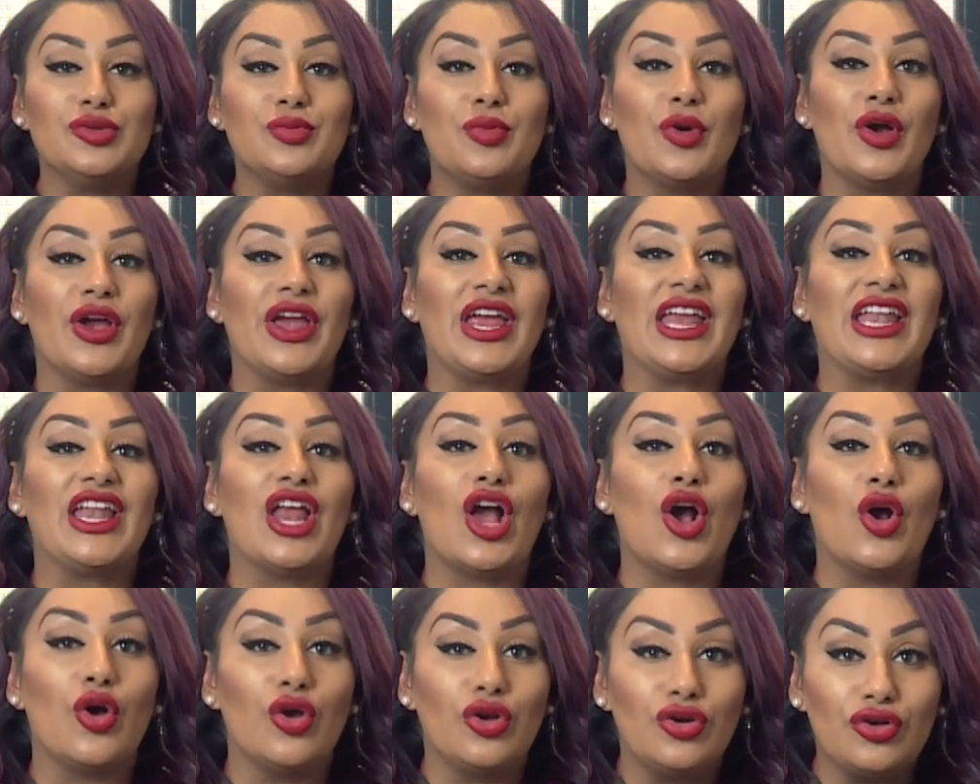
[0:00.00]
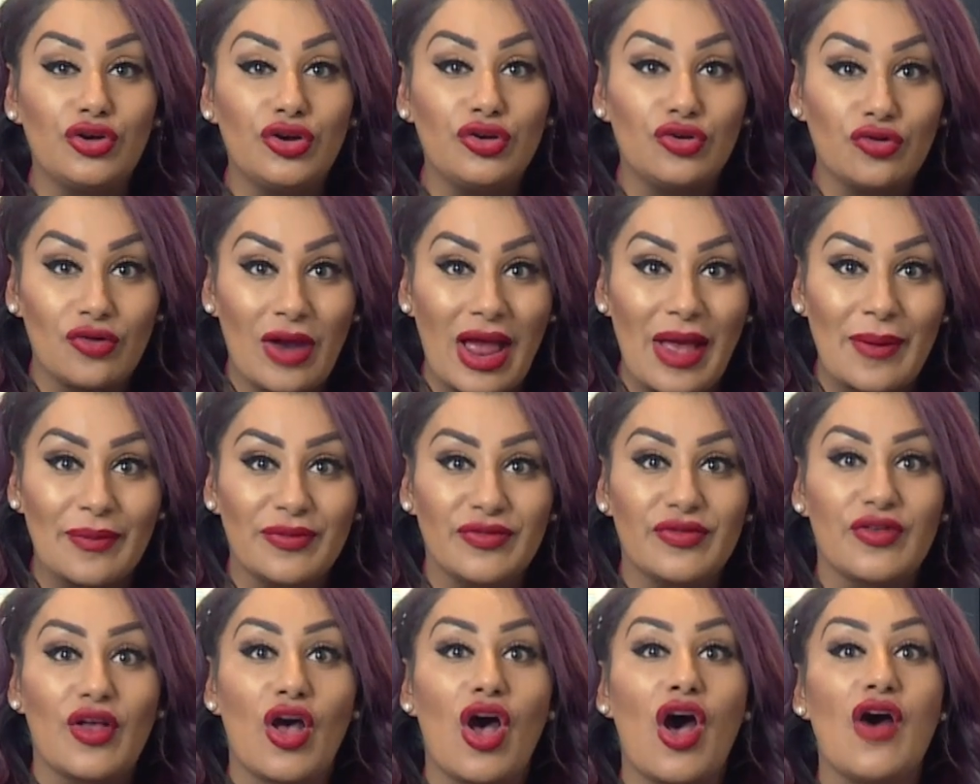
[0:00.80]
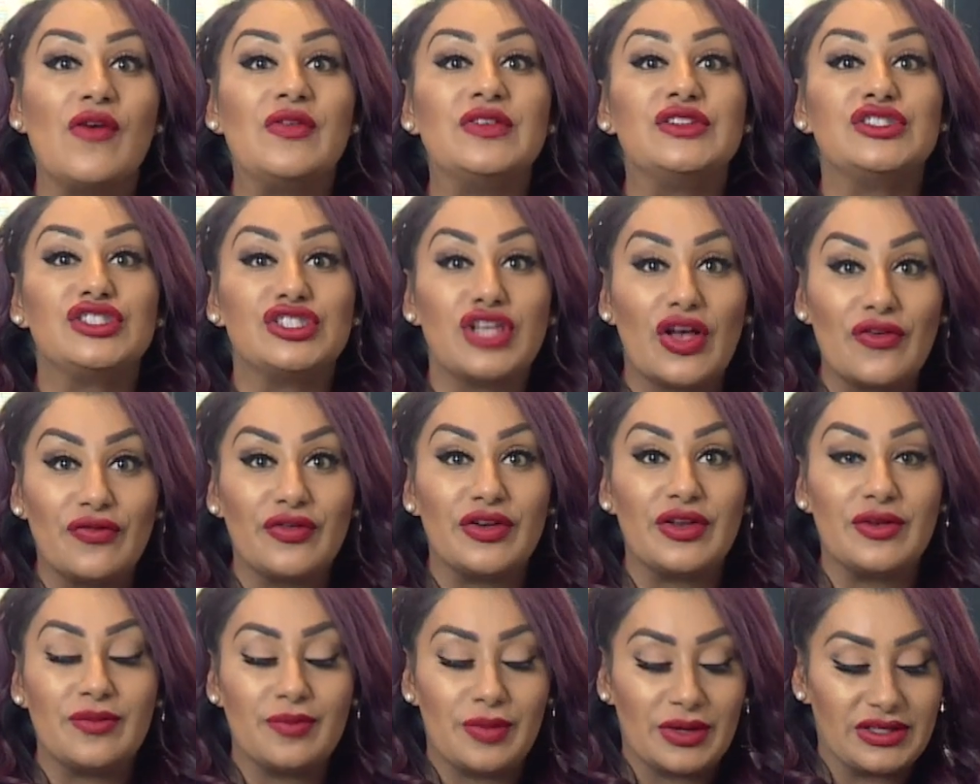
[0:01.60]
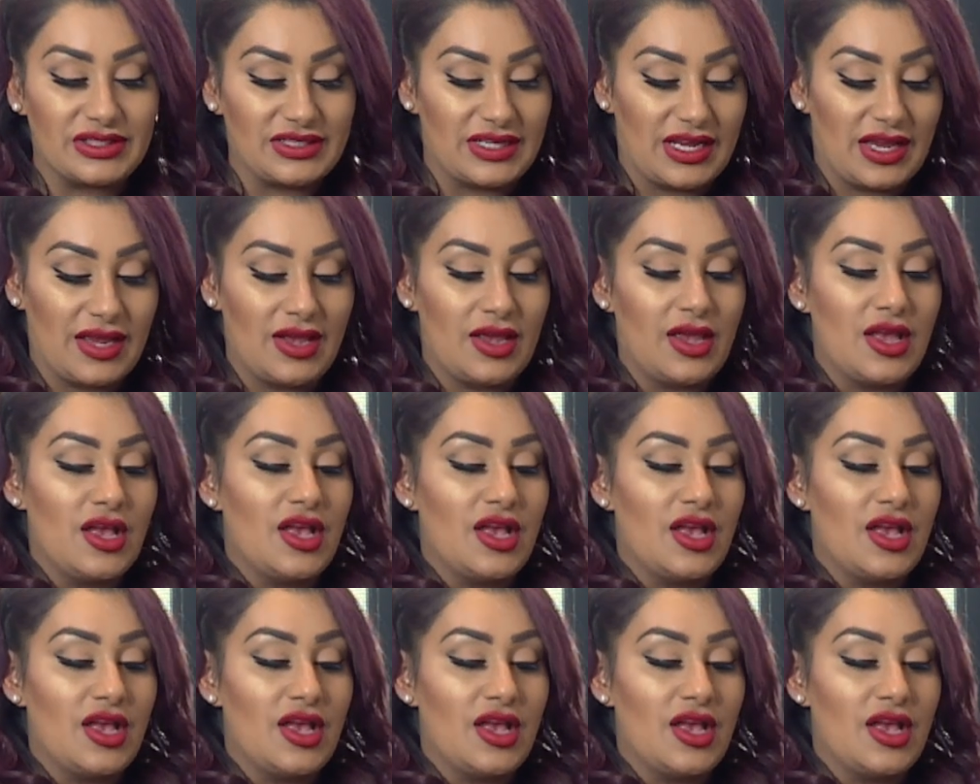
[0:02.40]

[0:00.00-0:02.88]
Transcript: put in 100 grams of softened butter.